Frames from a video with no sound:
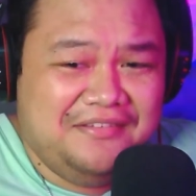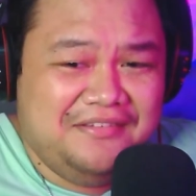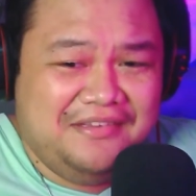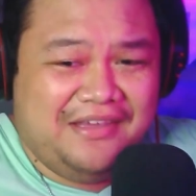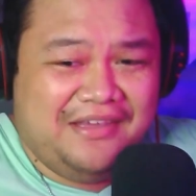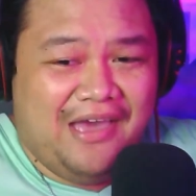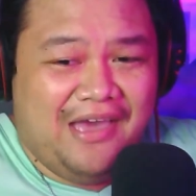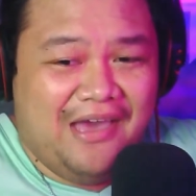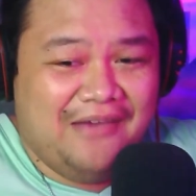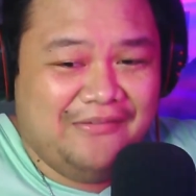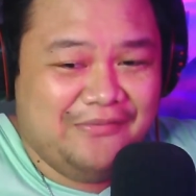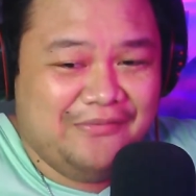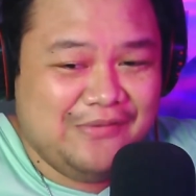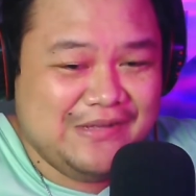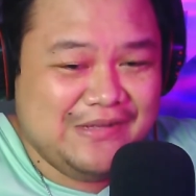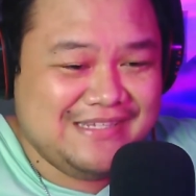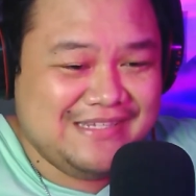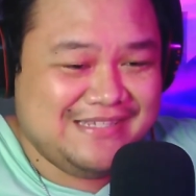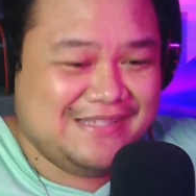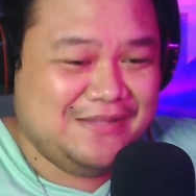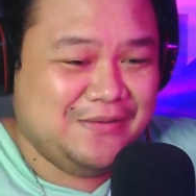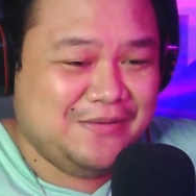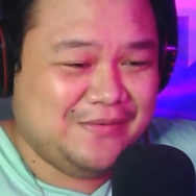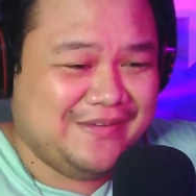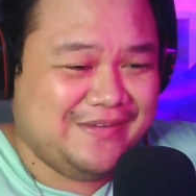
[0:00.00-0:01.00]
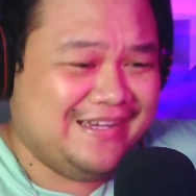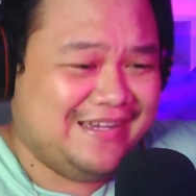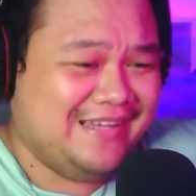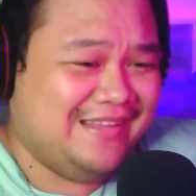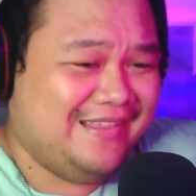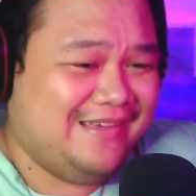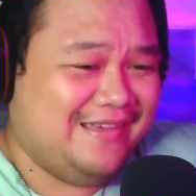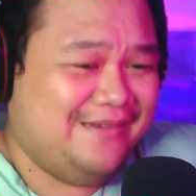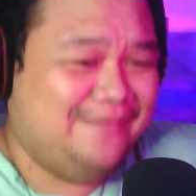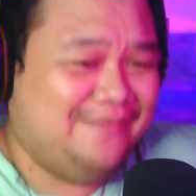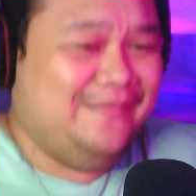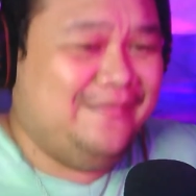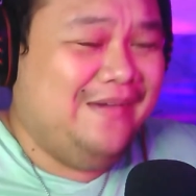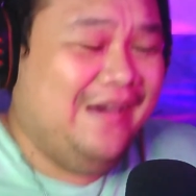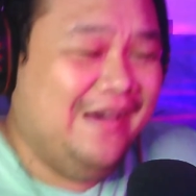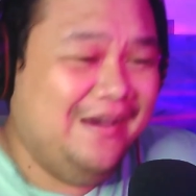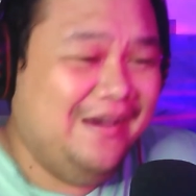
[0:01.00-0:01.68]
Everyone's looking at them.